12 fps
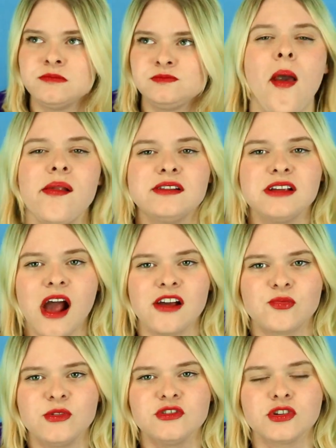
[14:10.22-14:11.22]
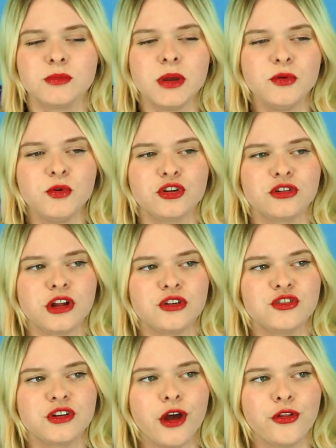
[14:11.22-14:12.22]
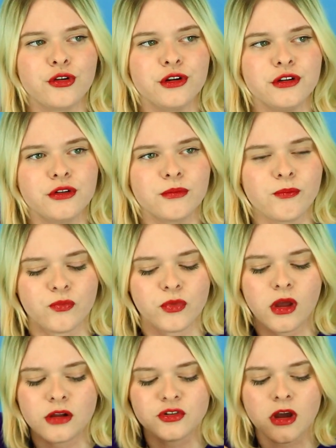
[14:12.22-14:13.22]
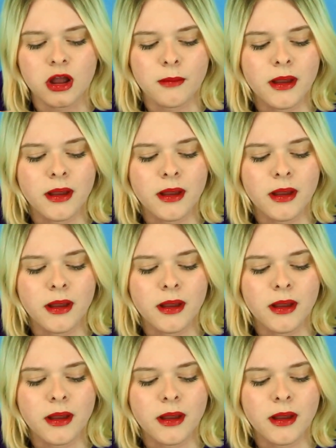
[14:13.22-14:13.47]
And he asked me, he's like, maybe we could get together and talk about